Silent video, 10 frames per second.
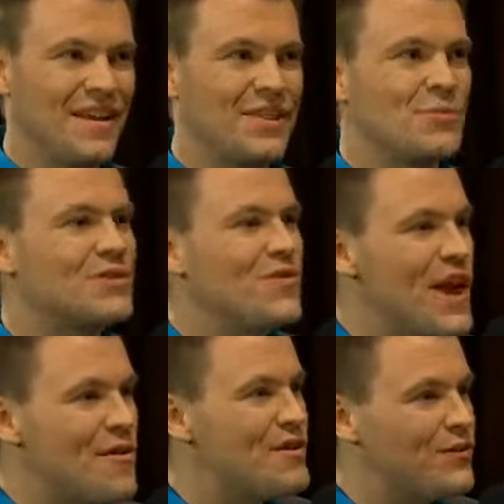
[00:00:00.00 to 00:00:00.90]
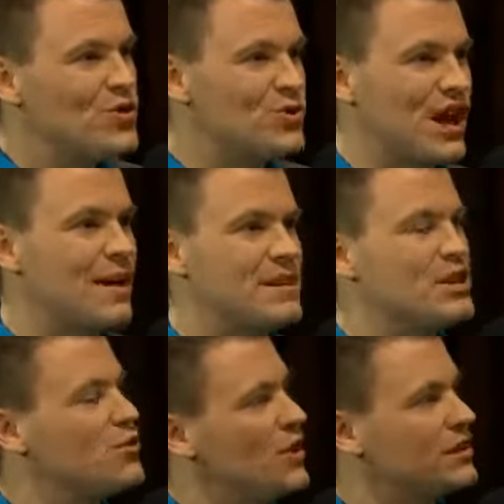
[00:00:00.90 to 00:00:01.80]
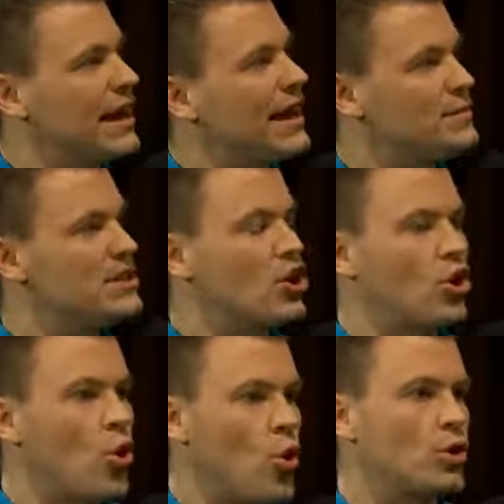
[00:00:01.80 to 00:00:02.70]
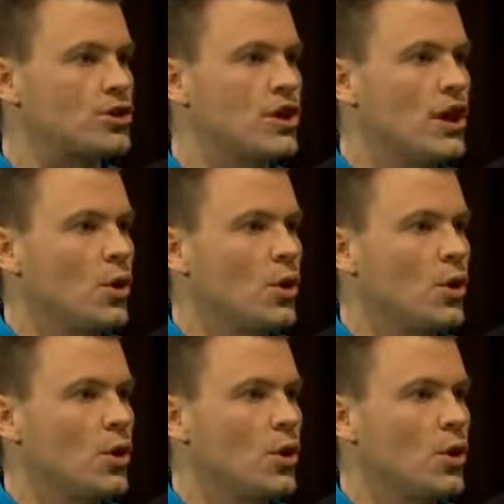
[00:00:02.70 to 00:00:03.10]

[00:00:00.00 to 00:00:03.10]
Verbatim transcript: There was very few times that you felt KMT got caught